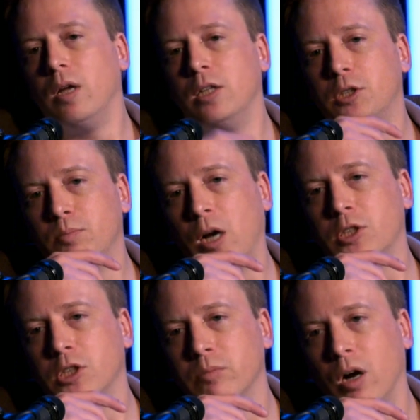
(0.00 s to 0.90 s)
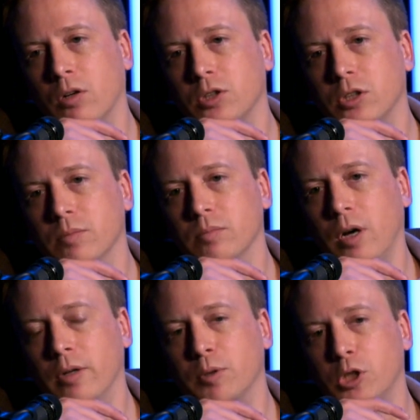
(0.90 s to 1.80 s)
process democracy,
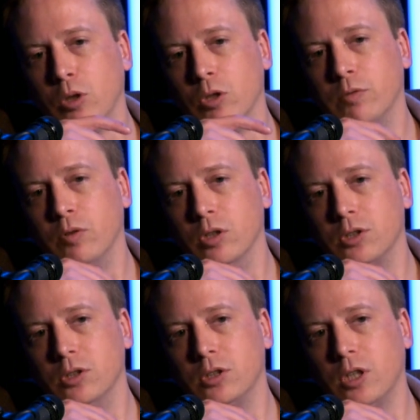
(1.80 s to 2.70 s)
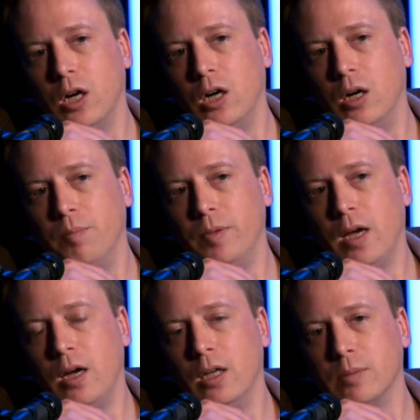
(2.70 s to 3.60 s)
under Pursuance, for instance,
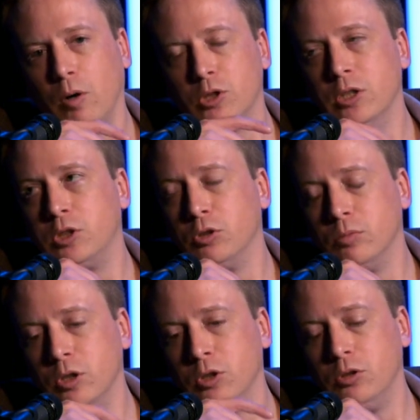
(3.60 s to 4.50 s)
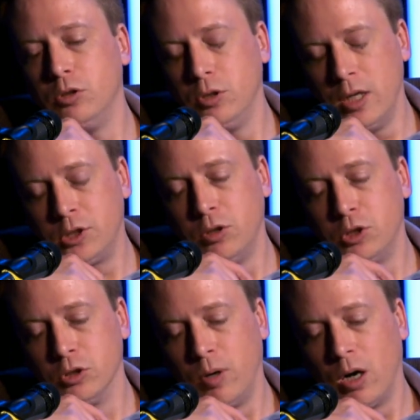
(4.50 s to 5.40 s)
as opposed to
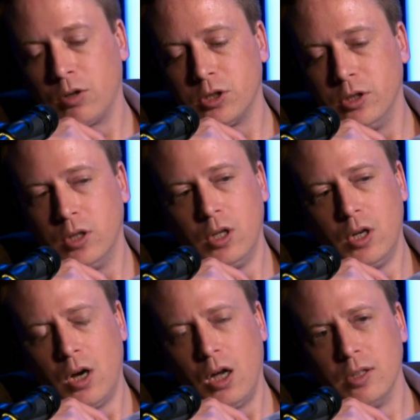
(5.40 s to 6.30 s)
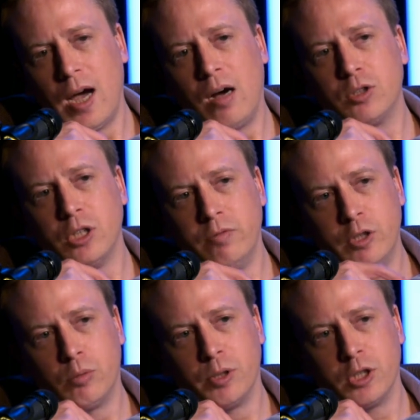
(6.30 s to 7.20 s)
institutional democracy, allows
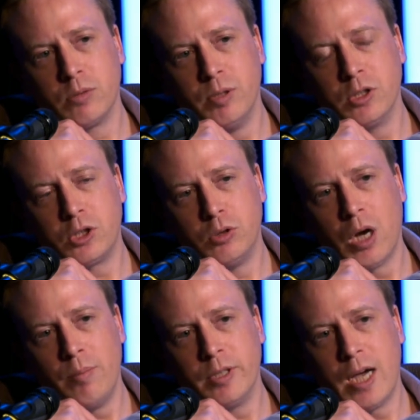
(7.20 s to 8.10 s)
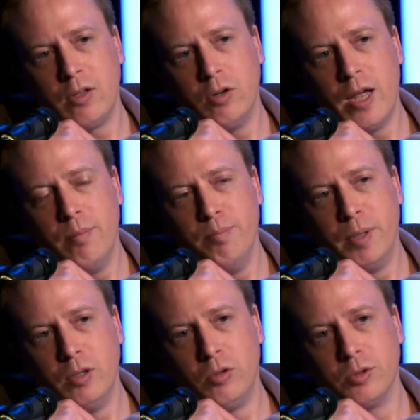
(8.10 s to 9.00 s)
individual participants to come together and
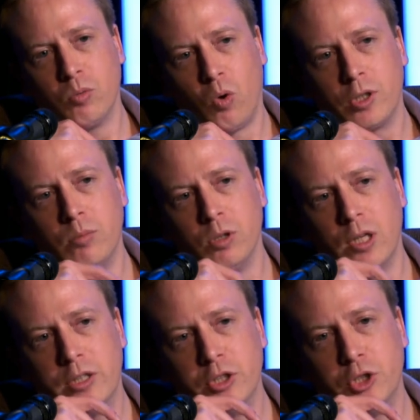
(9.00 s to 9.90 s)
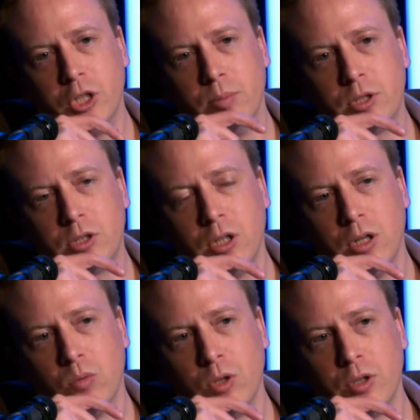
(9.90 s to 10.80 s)
build working relationships
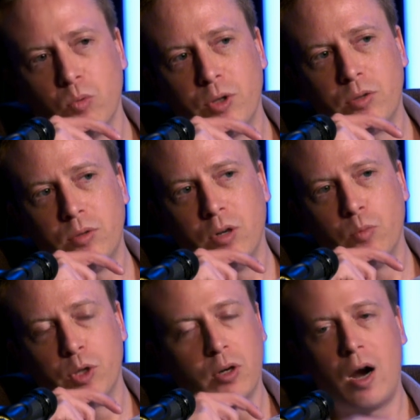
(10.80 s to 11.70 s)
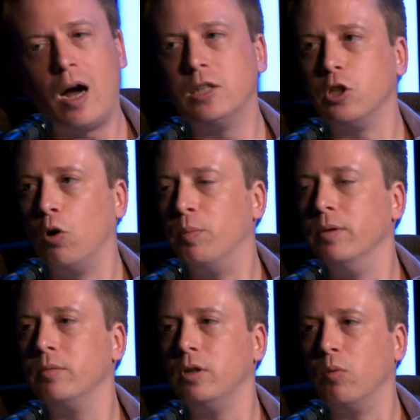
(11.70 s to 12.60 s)
with their eyes
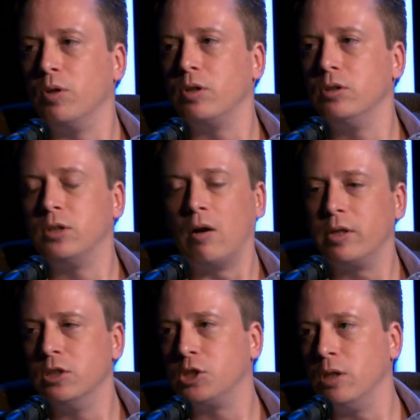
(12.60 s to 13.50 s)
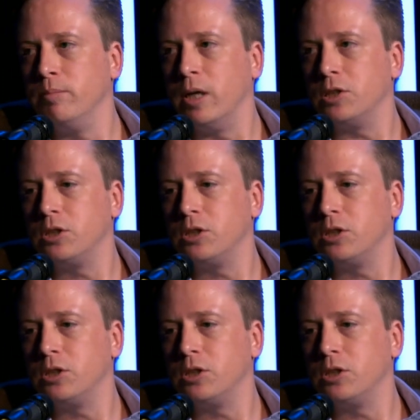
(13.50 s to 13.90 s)
open, with entirely consent-based.